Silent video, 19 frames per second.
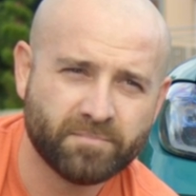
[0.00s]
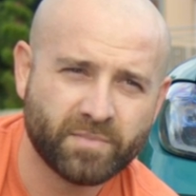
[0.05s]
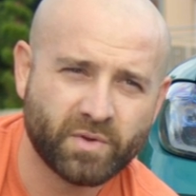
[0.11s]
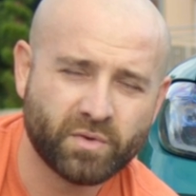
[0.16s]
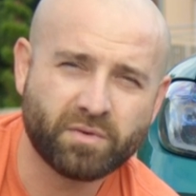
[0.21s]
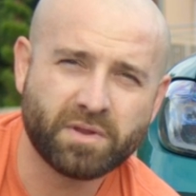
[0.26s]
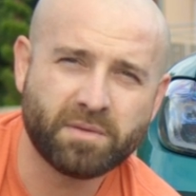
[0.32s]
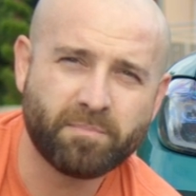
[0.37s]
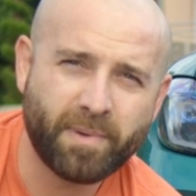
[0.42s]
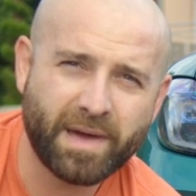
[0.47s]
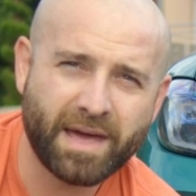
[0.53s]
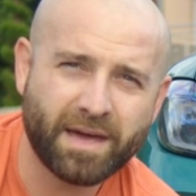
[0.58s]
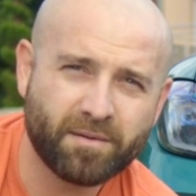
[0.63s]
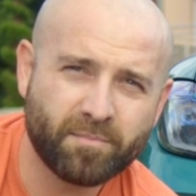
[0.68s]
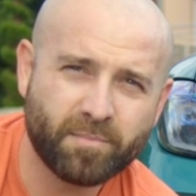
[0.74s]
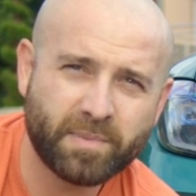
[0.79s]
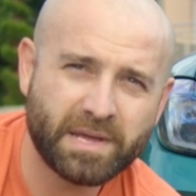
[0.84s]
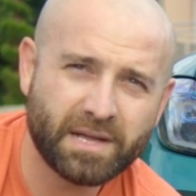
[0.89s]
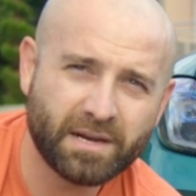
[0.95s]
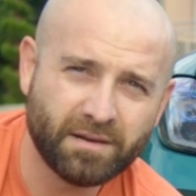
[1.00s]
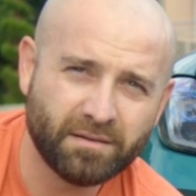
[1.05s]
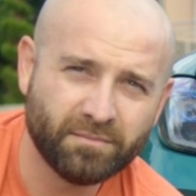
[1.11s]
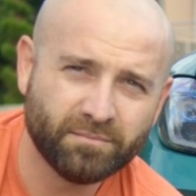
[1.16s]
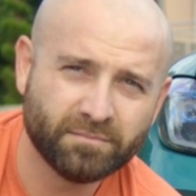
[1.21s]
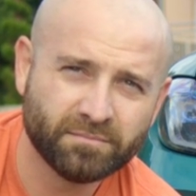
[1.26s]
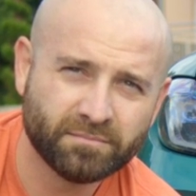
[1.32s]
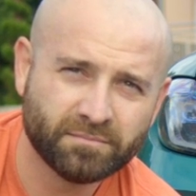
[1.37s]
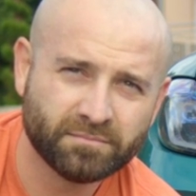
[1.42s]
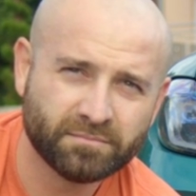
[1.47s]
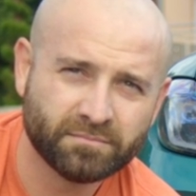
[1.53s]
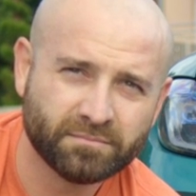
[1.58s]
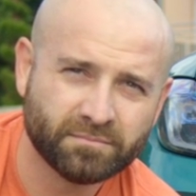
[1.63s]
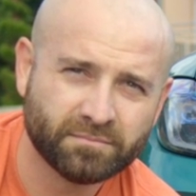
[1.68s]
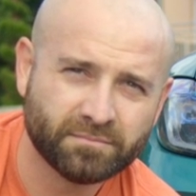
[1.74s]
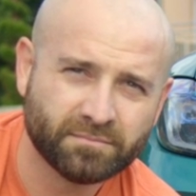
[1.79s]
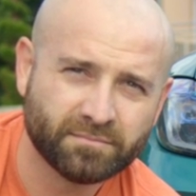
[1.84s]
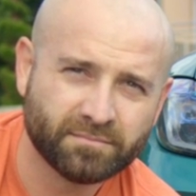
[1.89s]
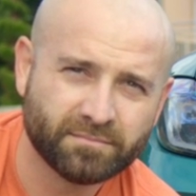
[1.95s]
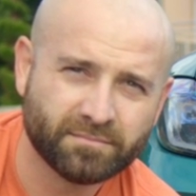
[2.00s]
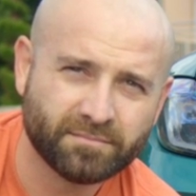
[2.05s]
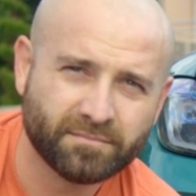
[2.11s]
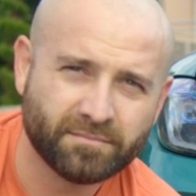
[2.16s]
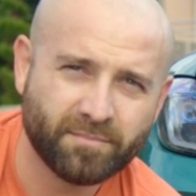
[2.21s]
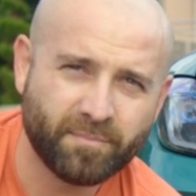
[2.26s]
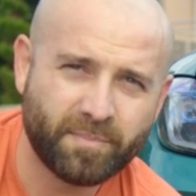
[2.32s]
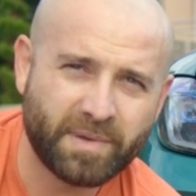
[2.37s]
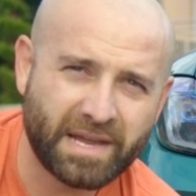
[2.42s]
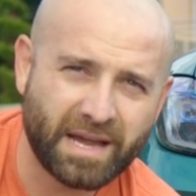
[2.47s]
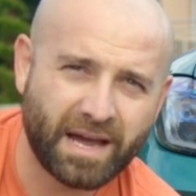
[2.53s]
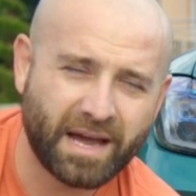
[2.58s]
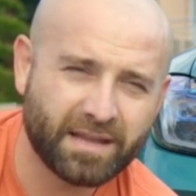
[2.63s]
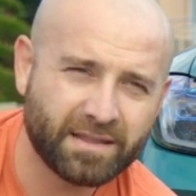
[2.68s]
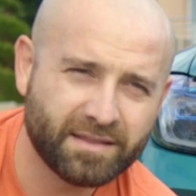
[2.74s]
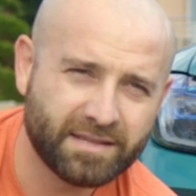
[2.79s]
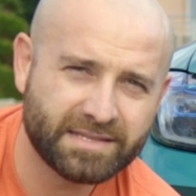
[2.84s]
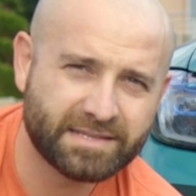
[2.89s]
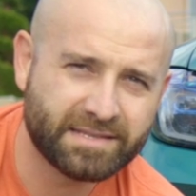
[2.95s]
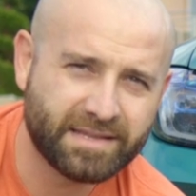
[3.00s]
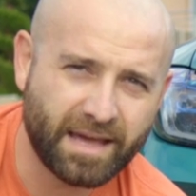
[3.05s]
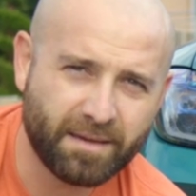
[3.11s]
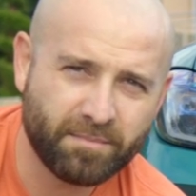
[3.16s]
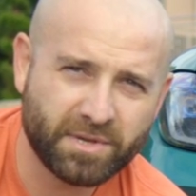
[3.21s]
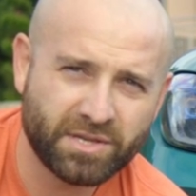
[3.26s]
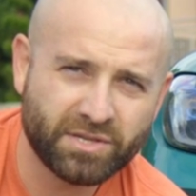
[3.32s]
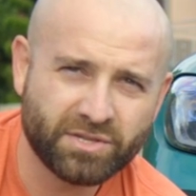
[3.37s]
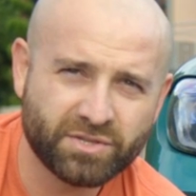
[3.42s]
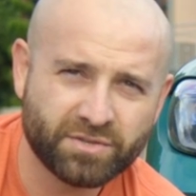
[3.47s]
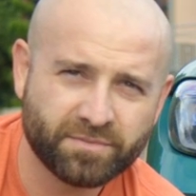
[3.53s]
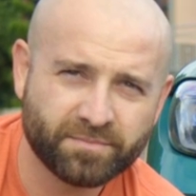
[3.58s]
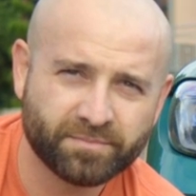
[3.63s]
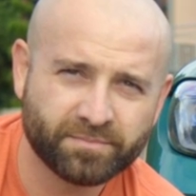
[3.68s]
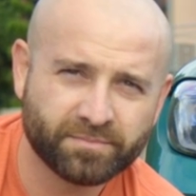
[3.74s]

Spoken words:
repair bill behind this damage.